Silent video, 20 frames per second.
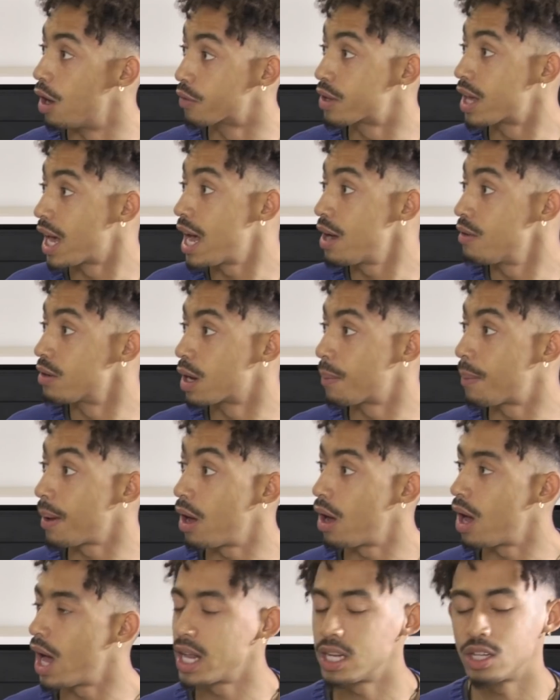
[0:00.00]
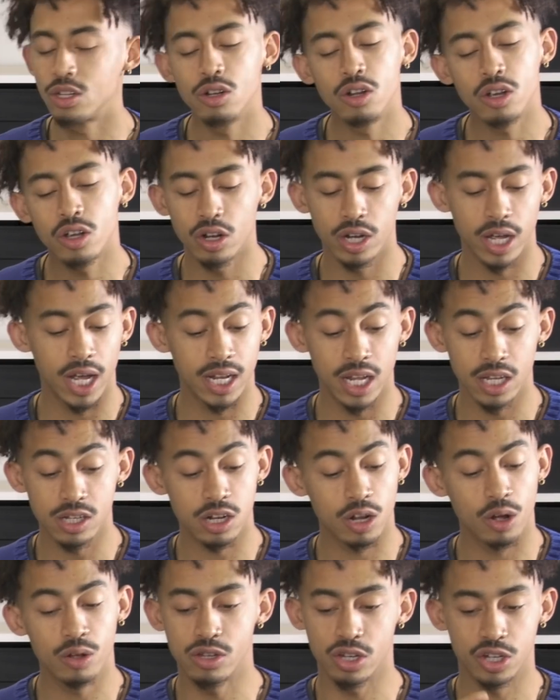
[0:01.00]
of caring about, and you look on it and
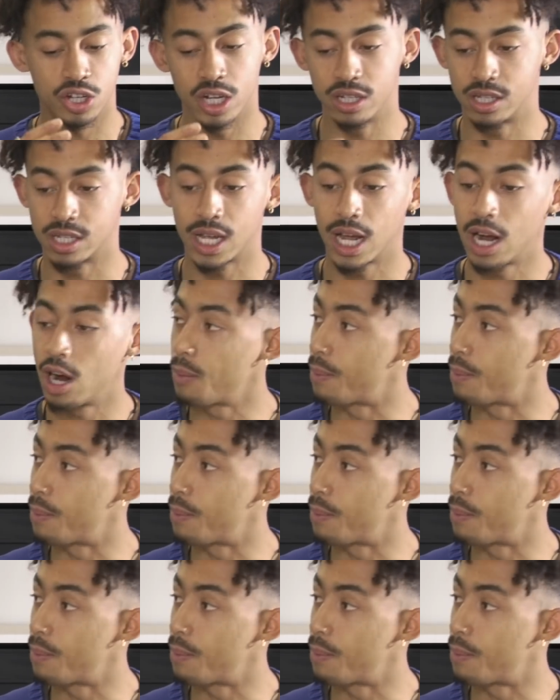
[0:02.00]
there's loads of shit to care